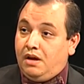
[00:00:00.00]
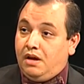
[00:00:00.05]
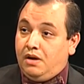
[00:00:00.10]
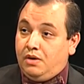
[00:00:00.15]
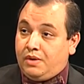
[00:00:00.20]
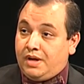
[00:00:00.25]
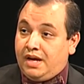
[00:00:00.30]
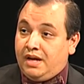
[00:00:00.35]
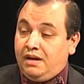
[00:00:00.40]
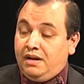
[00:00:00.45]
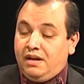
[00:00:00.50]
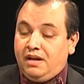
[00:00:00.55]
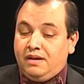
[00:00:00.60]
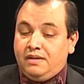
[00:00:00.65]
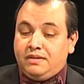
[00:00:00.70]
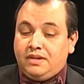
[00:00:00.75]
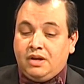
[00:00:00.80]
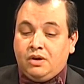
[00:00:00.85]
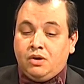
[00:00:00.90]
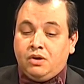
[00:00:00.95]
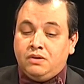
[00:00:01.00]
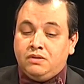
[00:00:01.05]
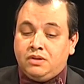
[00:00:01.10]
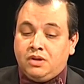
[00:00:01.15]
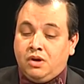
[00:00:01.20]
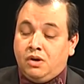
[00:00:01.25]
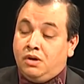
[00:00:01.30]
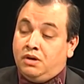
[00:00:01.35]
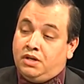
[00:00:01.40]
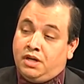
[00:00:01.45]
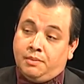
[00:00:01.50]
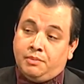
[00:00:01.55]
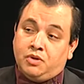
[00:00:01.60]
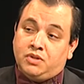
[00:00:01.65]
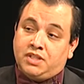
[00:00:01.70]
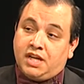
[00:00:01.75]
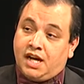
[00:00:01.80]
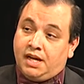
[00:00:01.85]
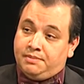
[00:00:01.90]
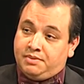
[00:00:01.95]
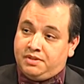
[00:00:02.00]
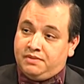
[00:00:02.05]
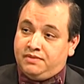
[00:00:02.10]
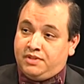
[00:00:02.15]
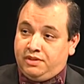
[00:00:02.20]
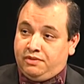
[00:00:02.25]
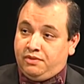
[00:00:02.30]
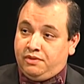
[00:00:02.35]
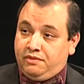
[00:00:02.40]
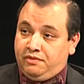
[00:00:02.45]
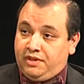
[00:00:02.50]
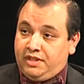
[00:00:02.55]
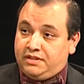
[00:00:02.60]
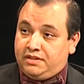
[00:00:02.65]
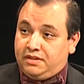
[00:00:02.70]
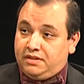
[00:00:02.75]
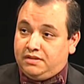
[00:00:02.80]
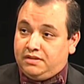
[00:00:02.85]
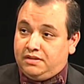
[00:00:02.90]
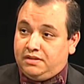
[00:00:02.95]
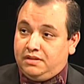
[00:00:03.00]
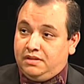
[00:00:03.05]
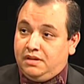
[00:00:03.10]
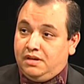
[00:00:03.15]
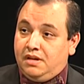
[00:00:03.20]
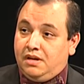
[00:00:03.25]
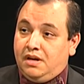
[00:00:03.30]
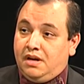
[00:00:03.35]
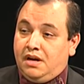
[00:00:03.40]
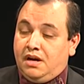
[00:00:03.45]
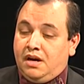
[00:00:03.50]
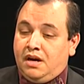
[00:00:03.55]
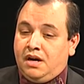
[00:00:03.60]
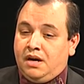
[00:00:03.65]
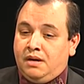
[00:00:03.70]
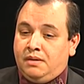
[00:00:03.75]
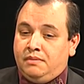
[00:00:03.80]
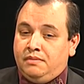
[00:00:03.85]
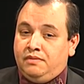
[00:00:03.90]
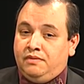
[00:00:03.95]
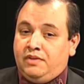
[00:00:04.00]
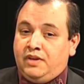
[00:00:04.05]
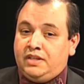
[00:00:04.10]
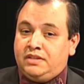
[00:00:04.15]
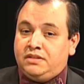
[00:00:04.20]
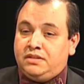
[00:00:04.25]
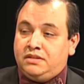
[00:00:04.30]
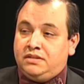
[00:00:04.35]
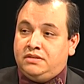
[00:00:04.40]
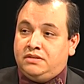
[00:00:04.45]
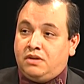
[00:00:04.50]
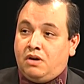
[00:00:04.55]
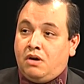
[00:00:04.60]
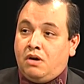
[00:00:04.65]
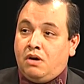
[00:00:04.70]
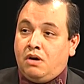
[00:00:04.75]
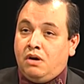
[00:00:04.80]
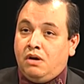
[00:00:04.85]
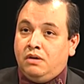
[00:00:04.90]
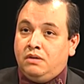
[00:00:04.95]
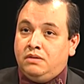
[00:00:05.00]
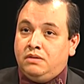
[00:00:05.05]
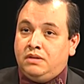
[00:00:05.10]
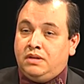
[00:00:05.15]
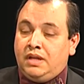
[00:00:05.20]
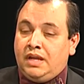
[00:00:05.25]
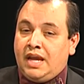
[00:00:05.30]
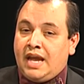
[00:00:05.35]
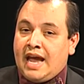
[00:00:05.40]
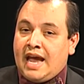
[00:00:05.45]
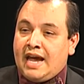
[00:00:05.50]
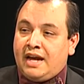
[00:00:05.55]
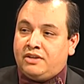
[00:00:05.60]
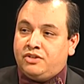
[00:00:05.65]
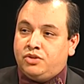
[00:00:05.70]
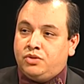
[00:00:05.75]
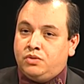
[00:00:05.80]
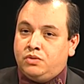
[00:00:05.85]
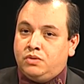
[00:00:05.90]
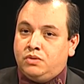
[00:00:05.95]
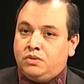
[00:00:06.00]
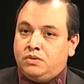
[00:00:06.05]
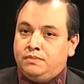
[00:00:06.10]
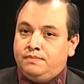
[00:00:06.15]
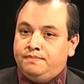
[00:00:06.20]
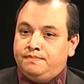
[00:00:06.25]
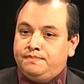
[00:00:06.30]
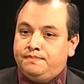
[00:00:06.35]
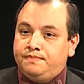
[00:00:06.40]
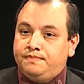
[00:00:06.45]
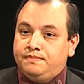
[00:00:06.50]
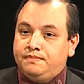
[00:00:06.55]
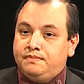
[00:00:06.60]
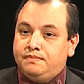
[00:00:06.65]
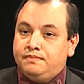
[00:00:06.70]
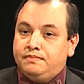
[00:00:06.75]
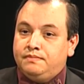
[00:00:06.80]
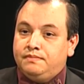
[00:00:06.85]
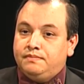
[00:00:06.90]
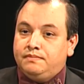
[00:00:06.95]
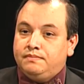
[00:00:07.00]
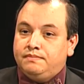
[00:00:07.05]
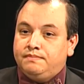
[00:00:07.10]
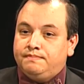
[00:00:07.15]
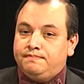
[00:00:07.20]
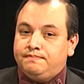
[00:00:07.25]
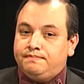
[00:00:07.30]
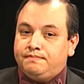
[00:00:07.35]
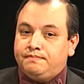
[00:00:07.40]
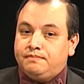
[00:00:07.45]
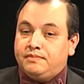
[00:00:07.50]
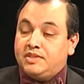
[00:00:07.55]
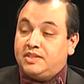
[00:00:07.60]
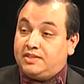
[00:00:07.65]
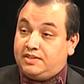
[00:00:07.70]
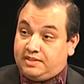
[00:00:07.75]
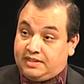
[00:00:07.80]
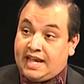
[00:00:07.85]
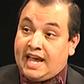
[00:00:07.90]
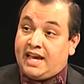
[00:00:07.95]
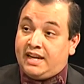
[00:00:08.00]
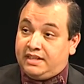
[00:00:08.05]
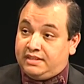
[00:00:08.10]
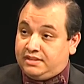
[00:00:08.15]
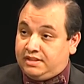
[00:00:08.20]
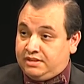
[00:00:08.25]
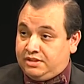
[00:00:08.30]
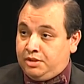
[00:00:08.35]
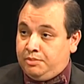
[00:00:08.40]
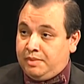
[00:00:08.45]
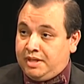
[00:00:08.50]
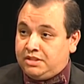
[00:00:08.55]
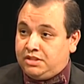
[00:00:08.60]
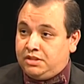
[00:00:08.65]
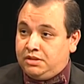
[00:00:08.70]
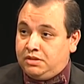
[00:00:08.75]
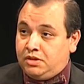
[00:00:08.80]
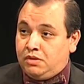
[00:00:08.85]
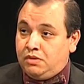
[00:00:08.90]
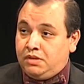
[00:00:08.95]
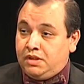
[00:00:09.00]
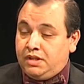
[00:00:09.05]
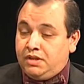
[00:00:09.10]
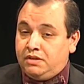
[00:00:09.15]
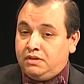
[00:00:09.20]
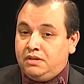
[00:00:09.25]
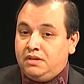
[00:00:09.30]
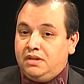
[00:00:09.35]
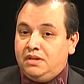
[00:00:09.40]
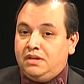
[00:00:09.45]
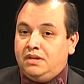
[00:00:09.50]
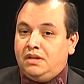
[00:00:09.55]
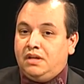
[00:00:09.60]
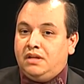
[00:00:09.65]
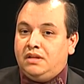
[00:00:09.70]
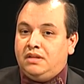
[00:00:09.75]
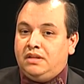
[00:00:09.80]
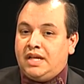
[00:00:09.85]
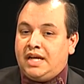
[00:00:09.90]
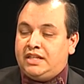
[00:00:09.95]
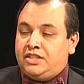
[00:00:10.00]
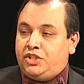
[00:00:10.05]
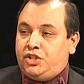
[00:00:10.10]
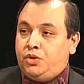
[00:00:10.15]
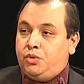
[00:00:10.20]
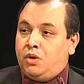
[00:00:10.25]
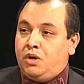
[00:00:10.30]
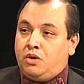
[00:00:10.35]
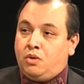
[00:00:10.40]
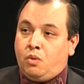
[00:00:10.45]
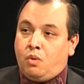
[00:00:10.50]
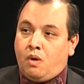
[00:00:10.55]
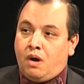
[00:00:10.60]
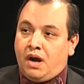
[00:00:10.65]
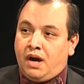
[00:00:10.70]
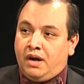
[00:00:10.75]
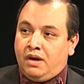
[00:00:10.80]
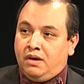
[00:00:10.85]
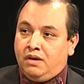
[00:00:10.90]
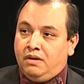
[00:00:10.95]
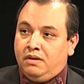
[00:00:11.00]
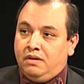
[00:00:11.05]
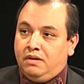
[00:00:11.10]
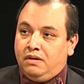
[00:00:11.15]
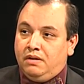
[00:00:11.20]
Okay. There are, there are a number of types of different visas. Okay. Uh, visas are the actual status, as you mentioned earlier, mm-hmm. that you acquire